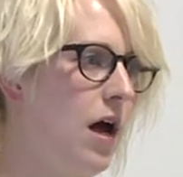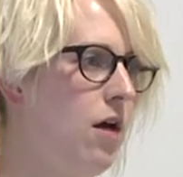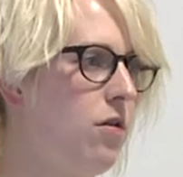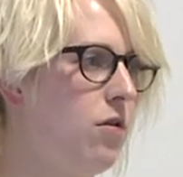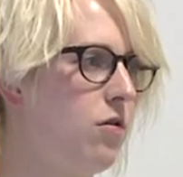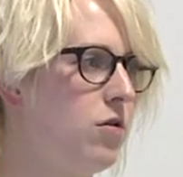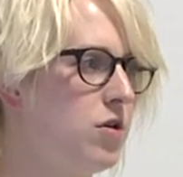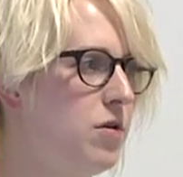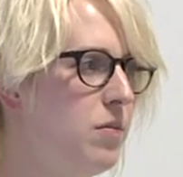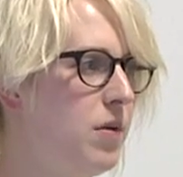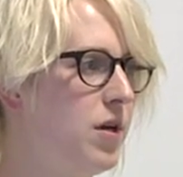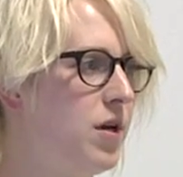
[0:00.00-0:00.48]

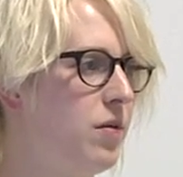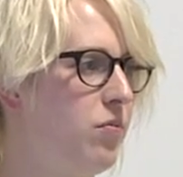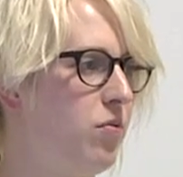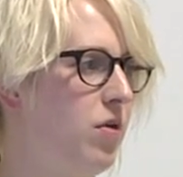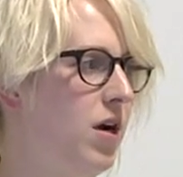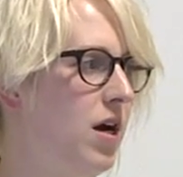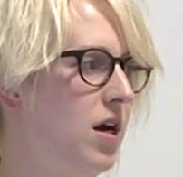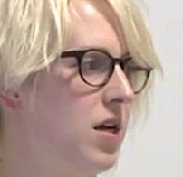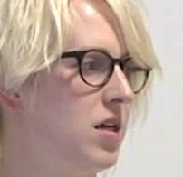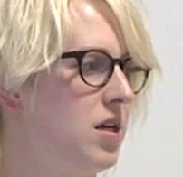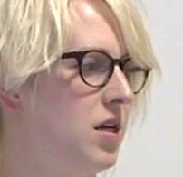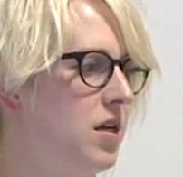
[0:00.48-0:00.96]
social media
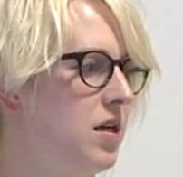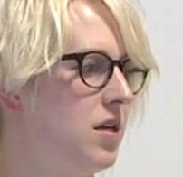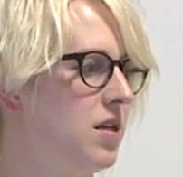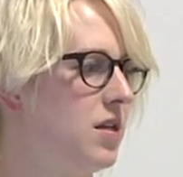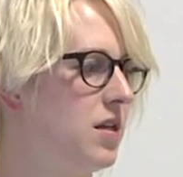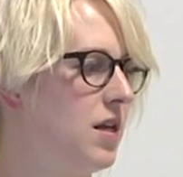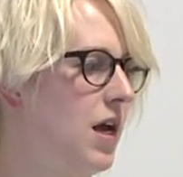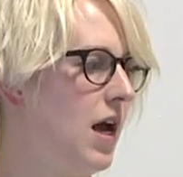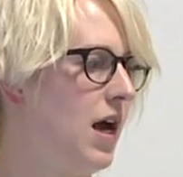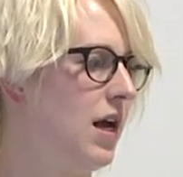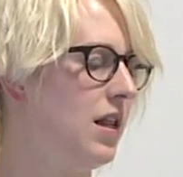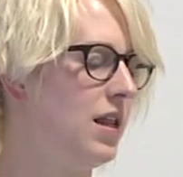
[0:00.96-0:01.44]

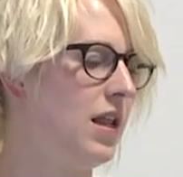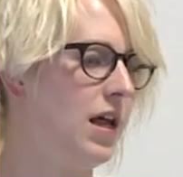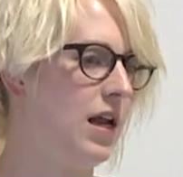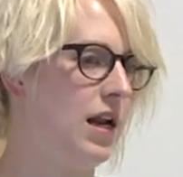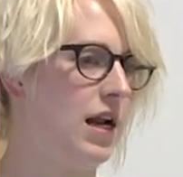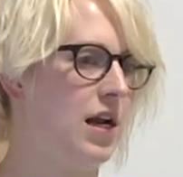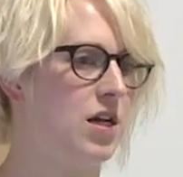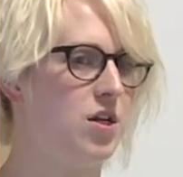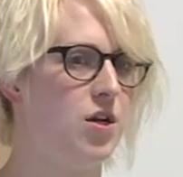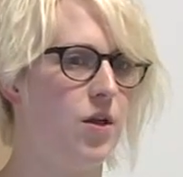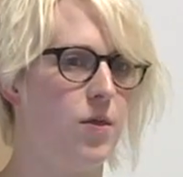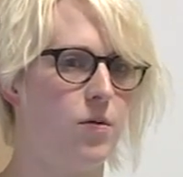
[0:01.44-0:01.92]
practice, and then
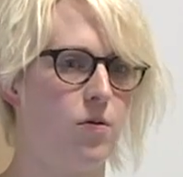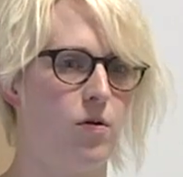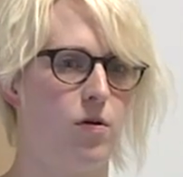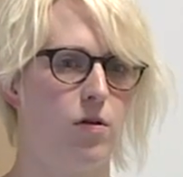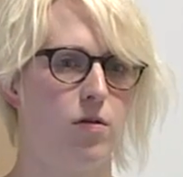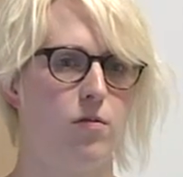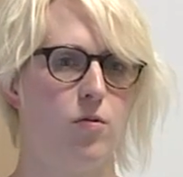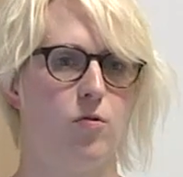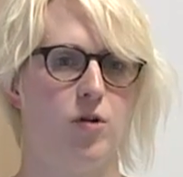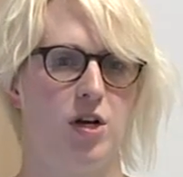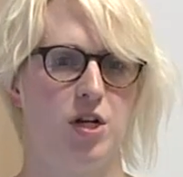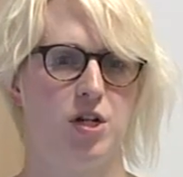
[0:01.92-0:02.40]
actually throwing
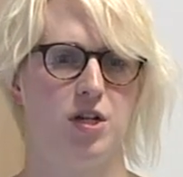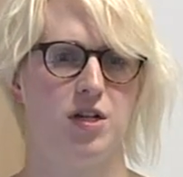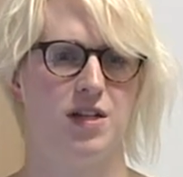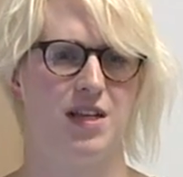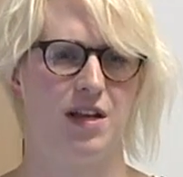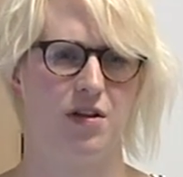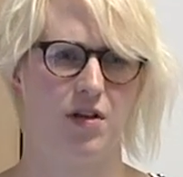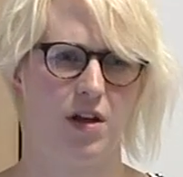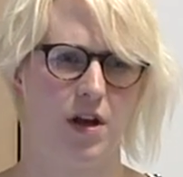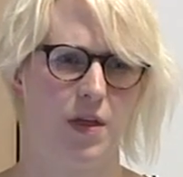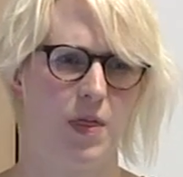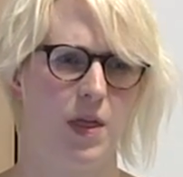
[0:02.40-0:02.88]
some questions
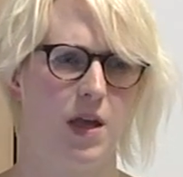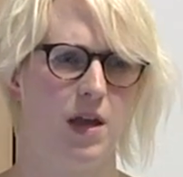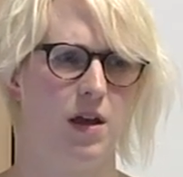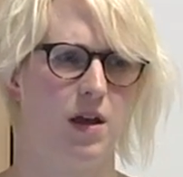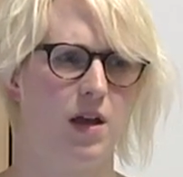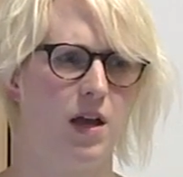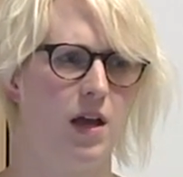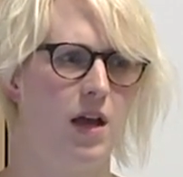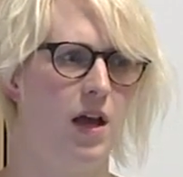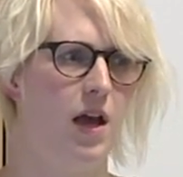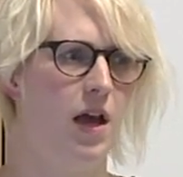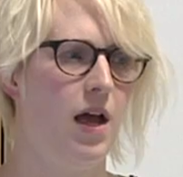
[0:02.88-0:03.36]
that I
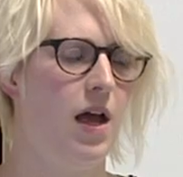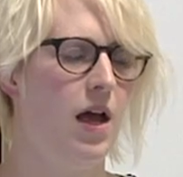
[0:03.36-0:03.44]
think